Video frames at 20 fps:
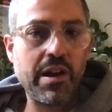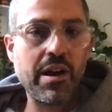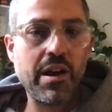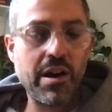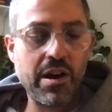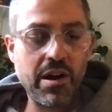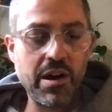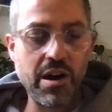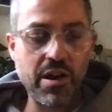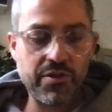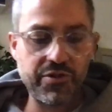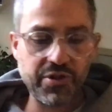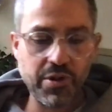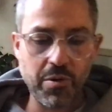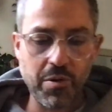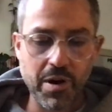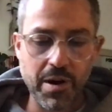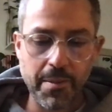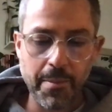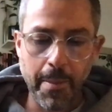and so
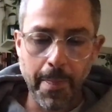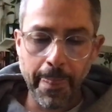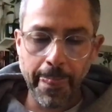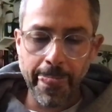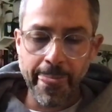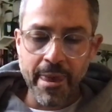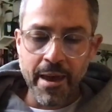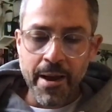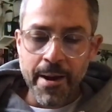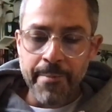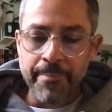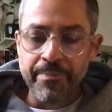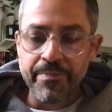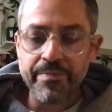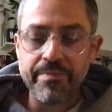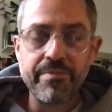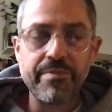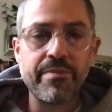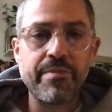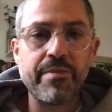on.
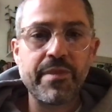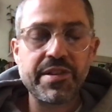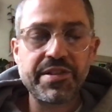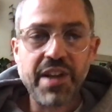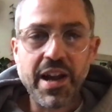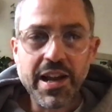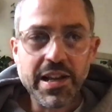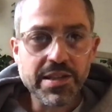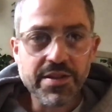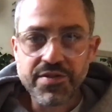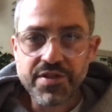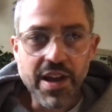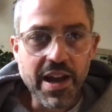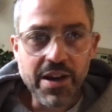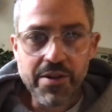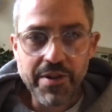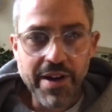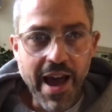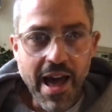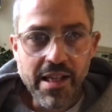The science of
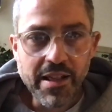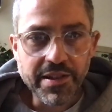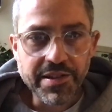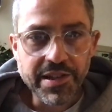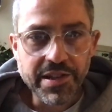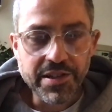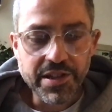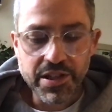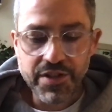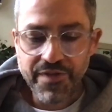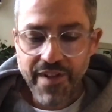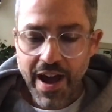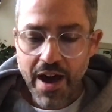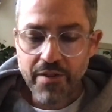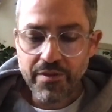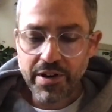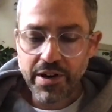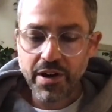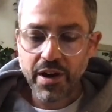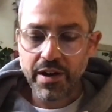psychoanalysis is
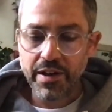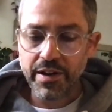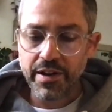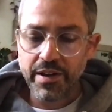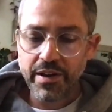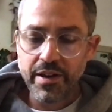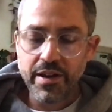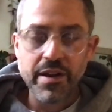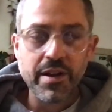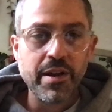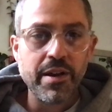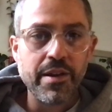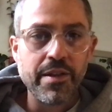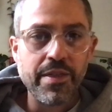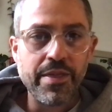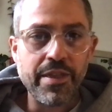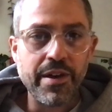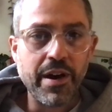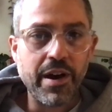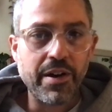founded on
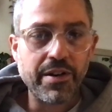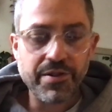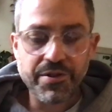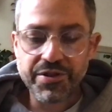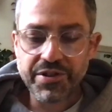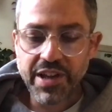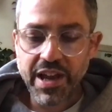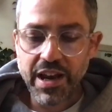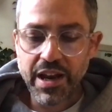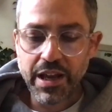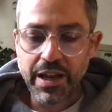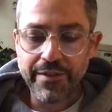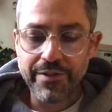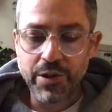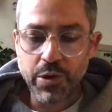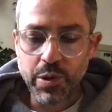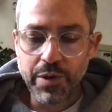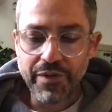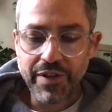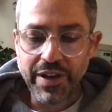the understanding of
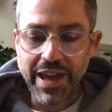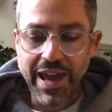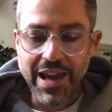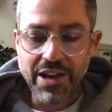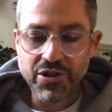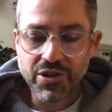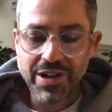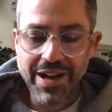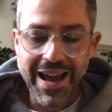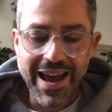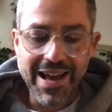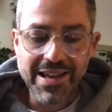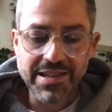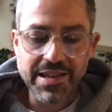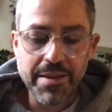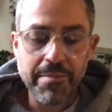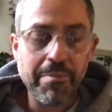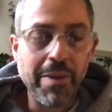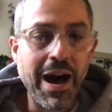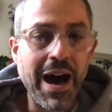unification as
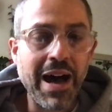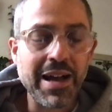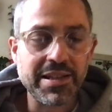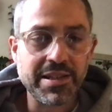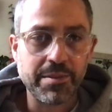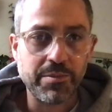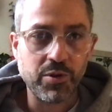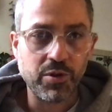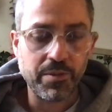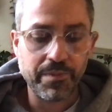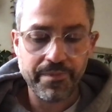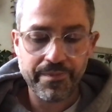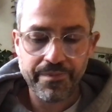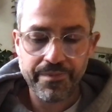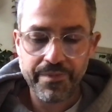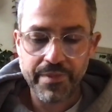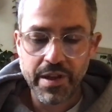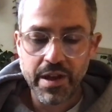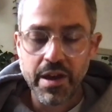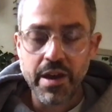impossible.
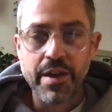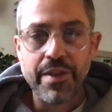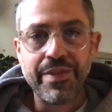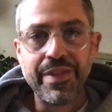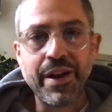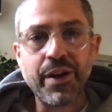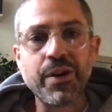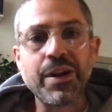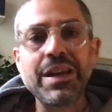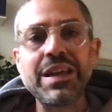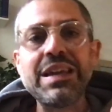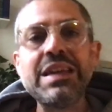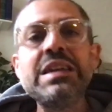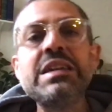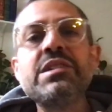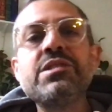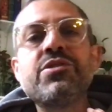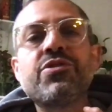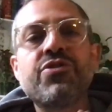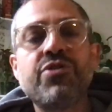There
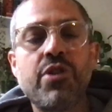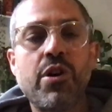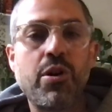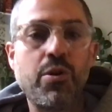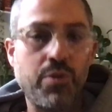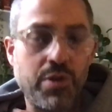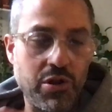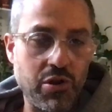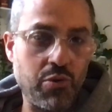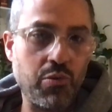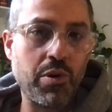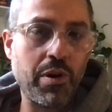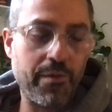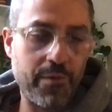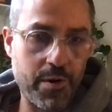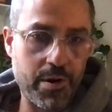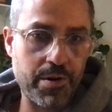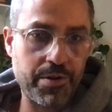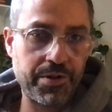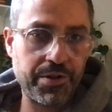is no
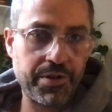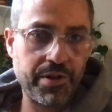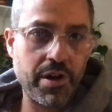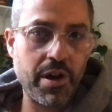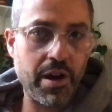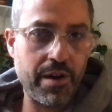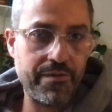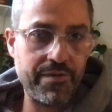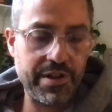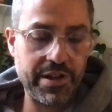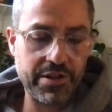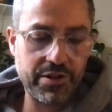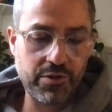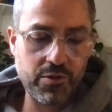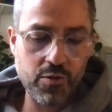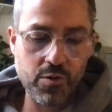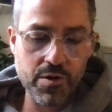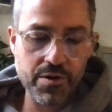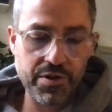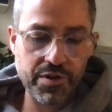universe of
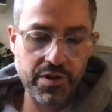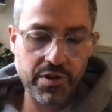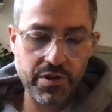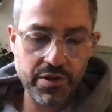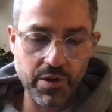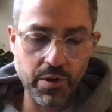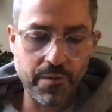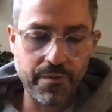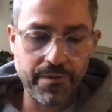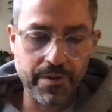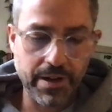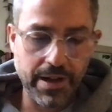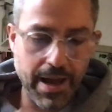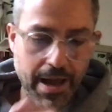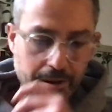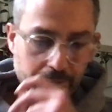discourse, don't forget.